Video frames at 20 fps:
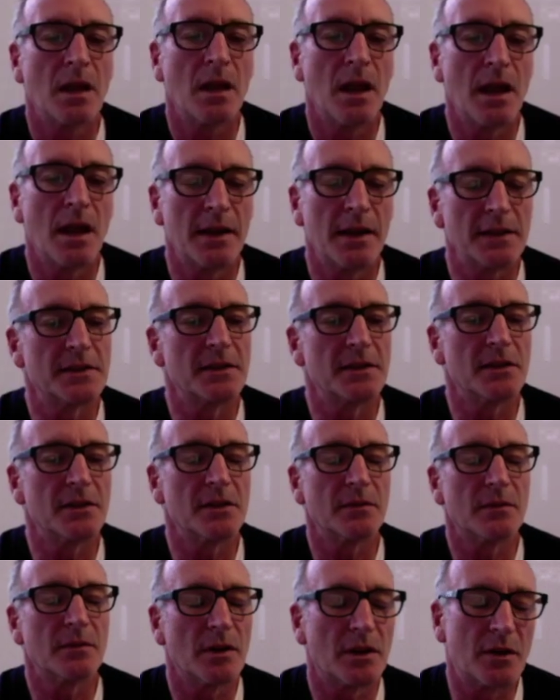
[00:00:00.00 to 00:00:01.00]
And it's
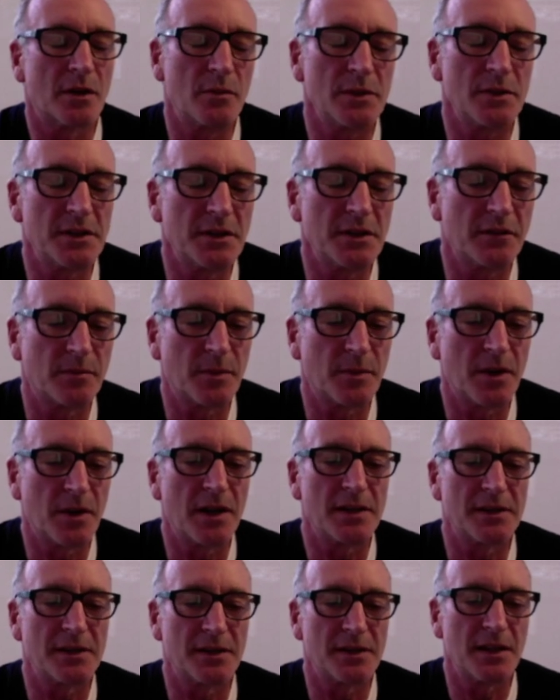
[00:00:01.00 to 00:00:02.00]
a acquisitive
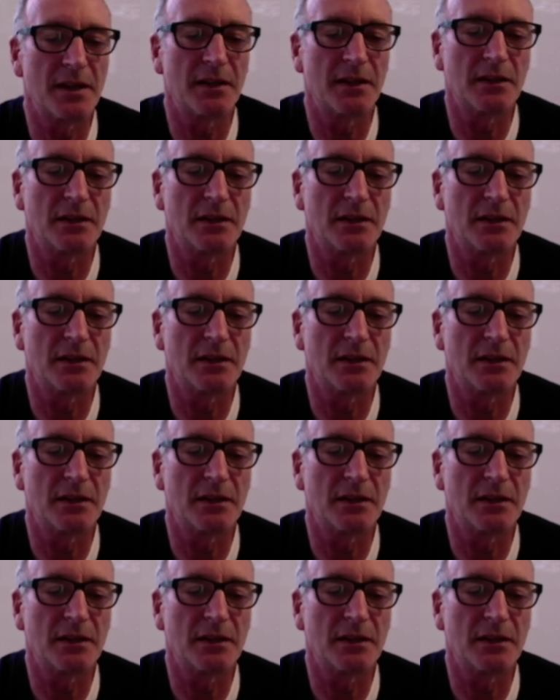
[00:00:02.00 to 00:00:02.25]
prize then?